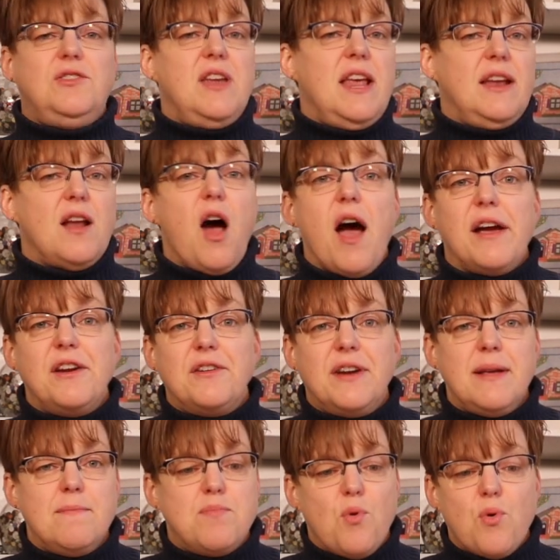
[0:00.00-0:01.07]
an
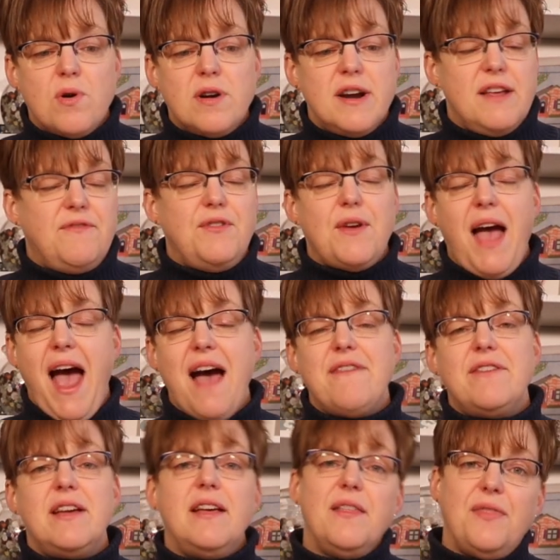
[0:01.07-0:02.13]
ironing board if you have
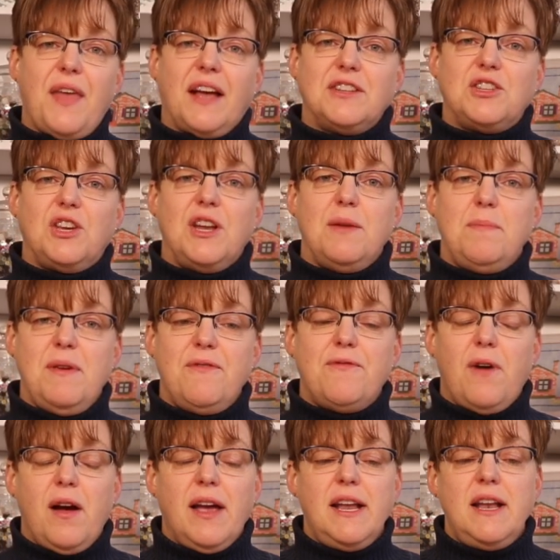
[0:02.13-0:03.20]
it that's going to be
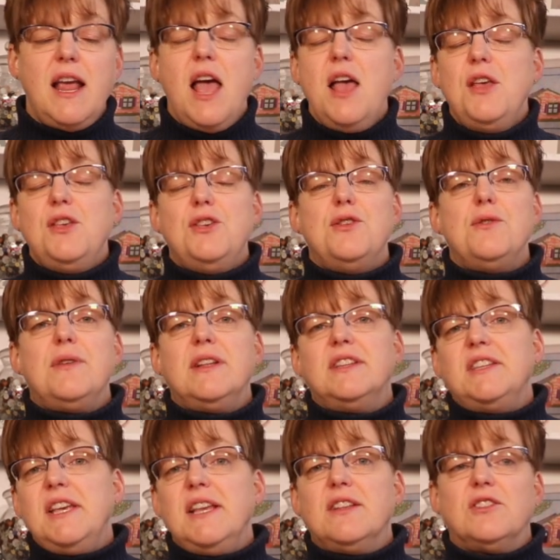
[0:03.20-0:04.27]
fine you can
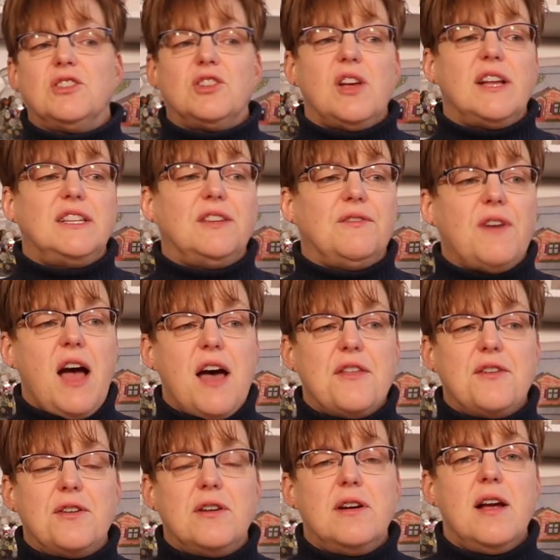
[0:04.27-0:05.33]
see there's lots of
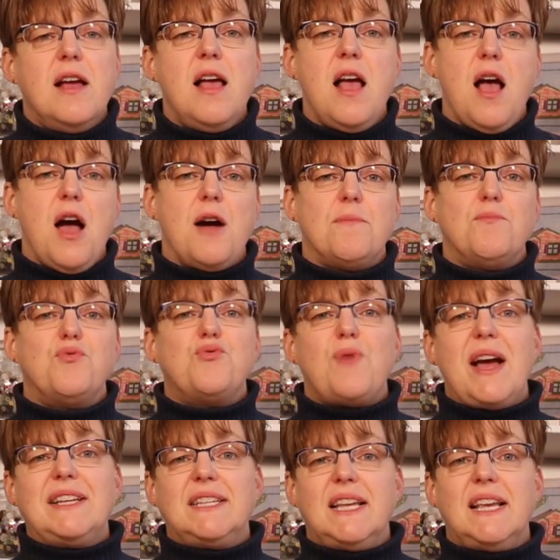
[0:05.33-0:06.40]
other um,
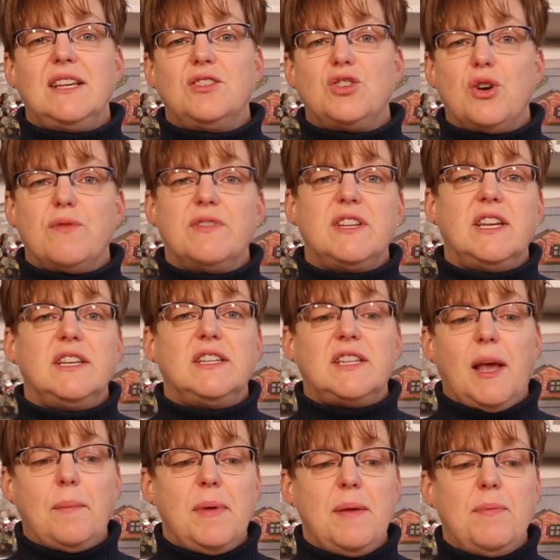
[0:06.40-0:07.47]
pressing surfaces
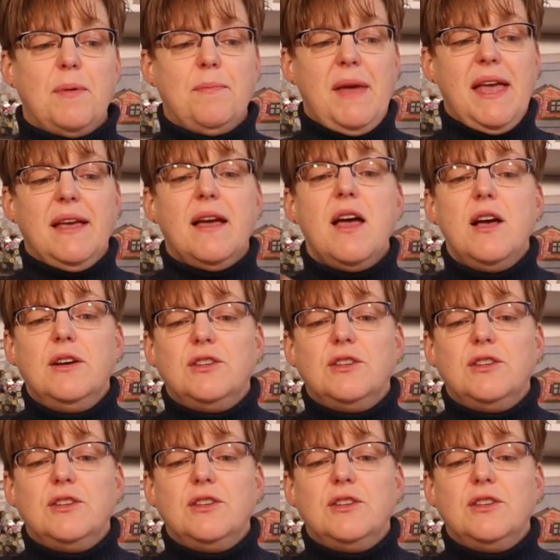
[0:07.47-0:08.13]
some people make